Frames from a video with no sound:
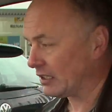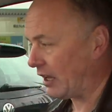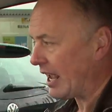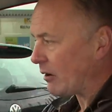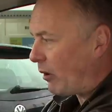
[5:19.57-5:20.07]

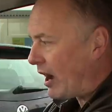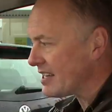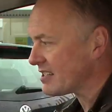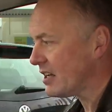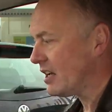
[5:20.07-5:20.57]

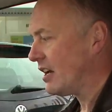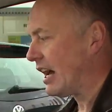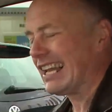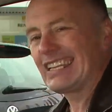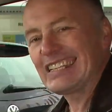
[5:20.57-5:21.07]
Likewise,
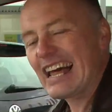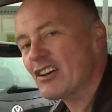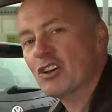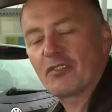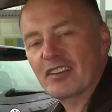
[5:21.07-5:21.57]
a
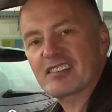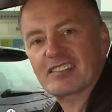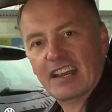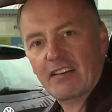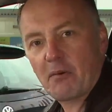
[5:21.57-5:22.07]
leather covered
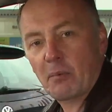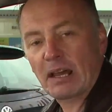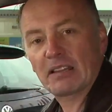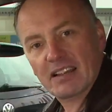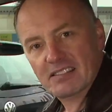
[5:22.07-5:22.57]
steering
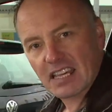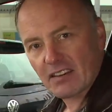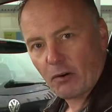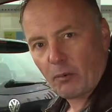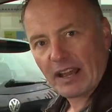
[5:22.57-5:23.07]
wheel is a
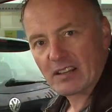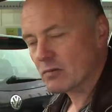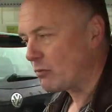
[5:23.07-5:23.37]
giveaway as